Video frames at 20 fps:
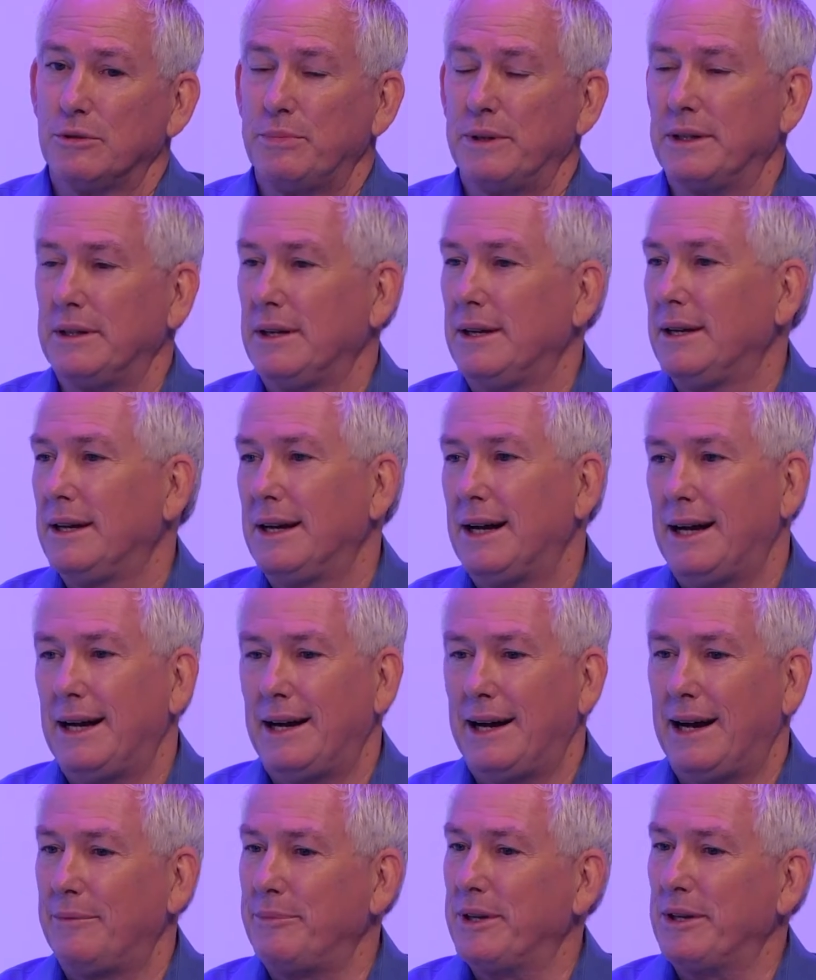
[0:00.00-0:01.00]
But
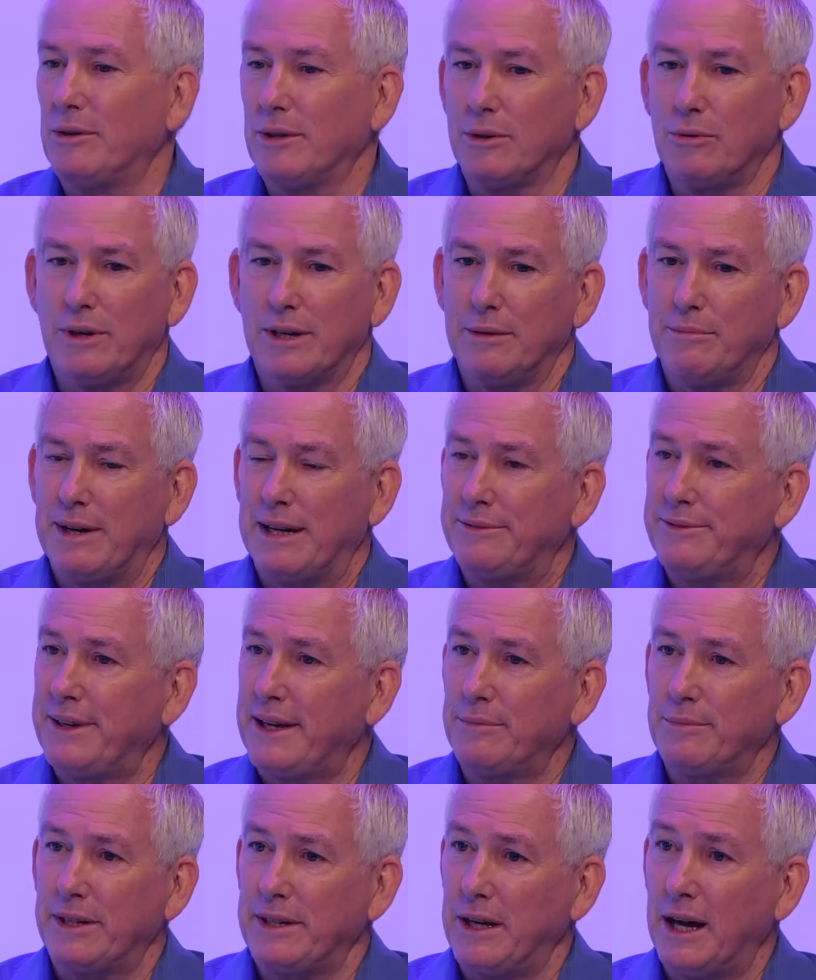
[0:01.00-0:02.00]
I'm the only one in my
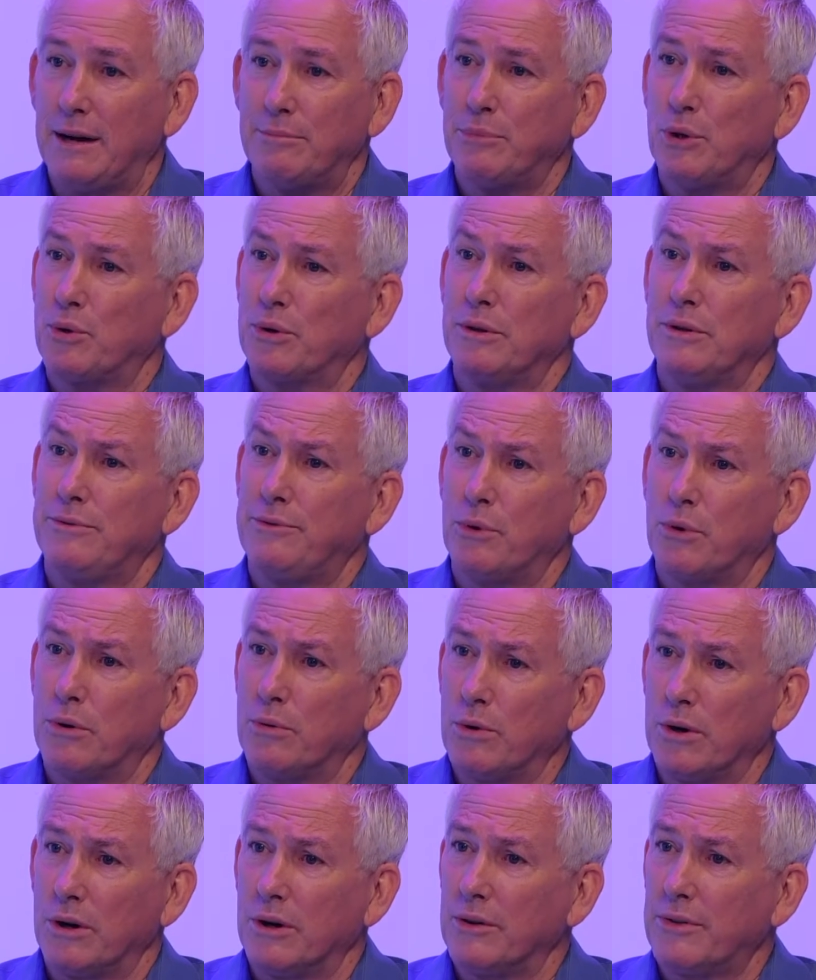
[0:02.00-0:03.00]
family not born in Fort
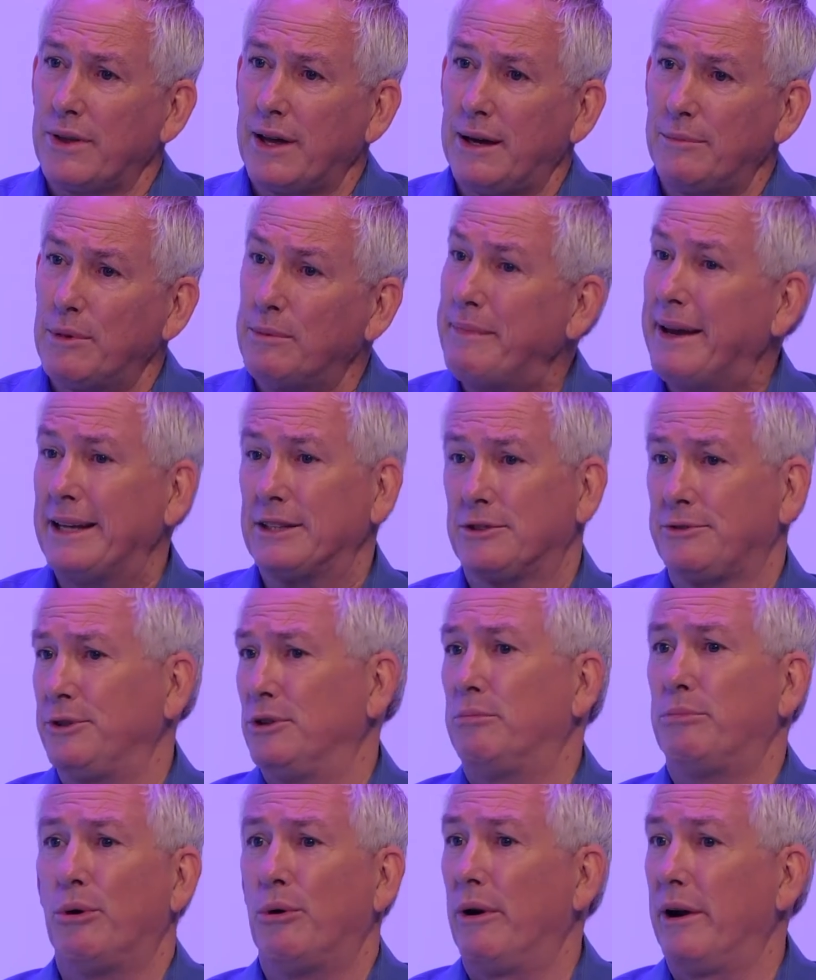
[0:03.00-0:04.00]
Worth. I'm a
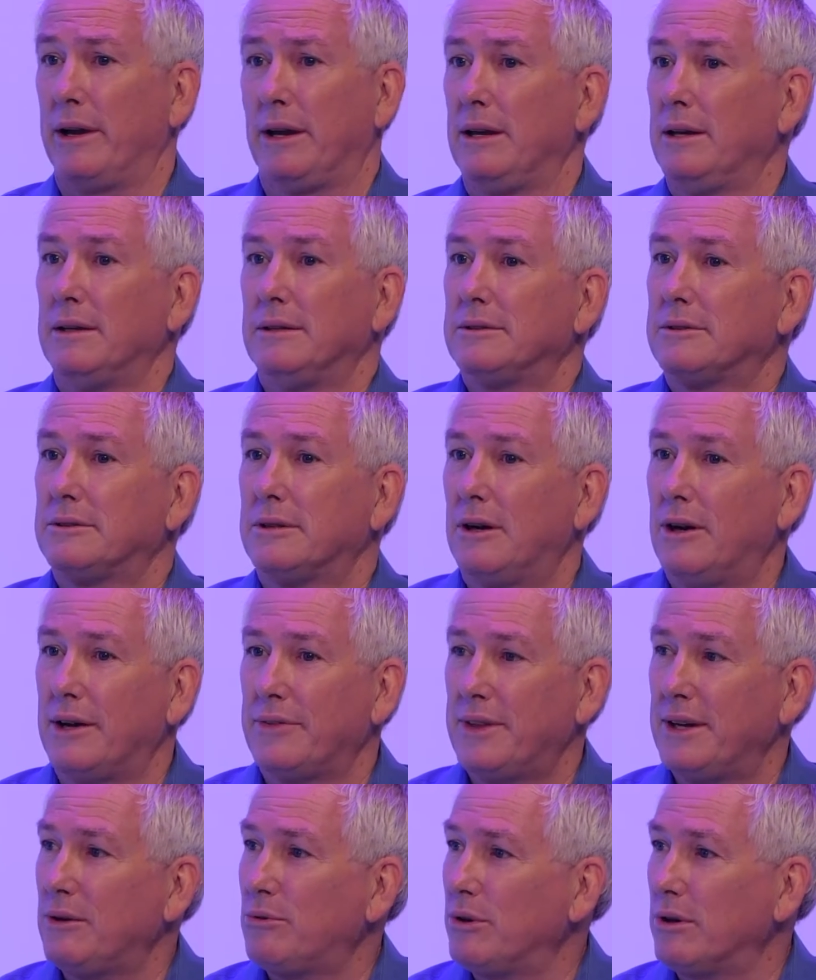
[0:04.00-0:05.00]
Mansfield boy. So I
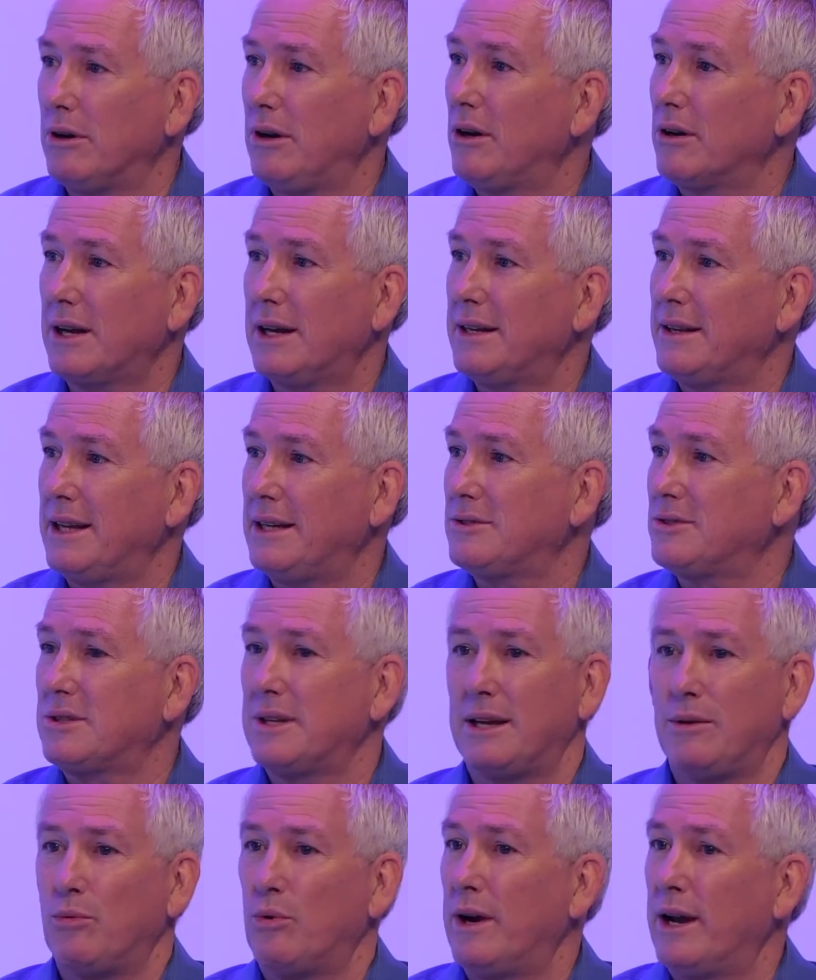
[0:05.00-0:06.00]
think we're all kind of that
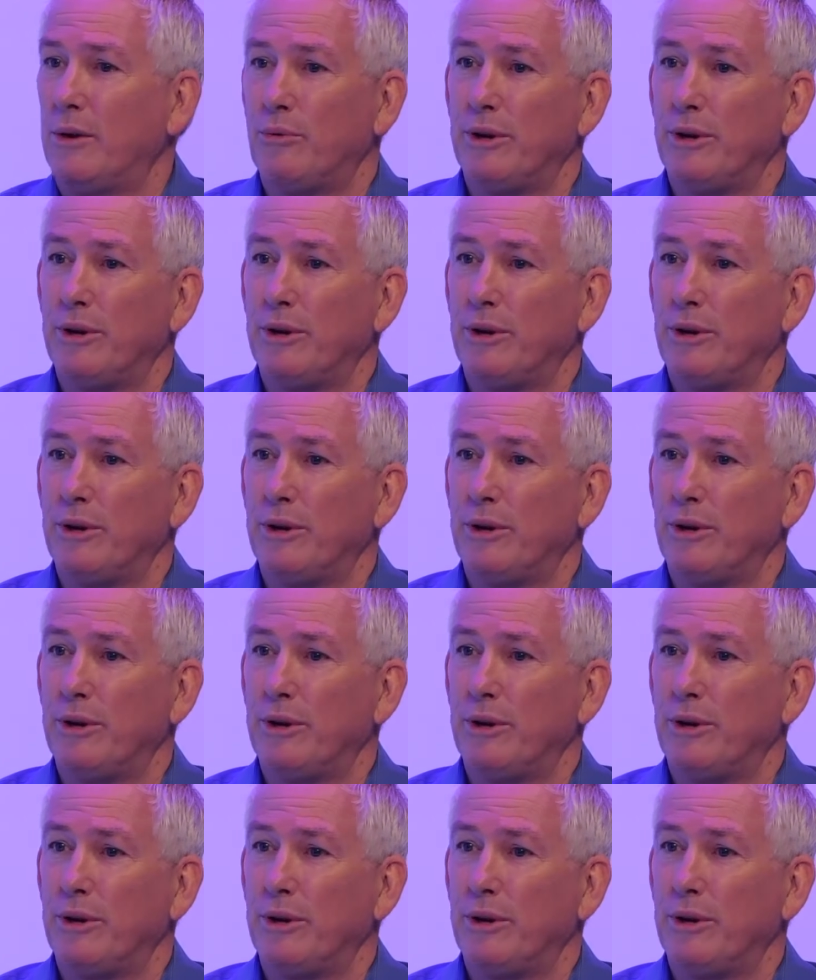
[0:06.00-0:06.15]
same way.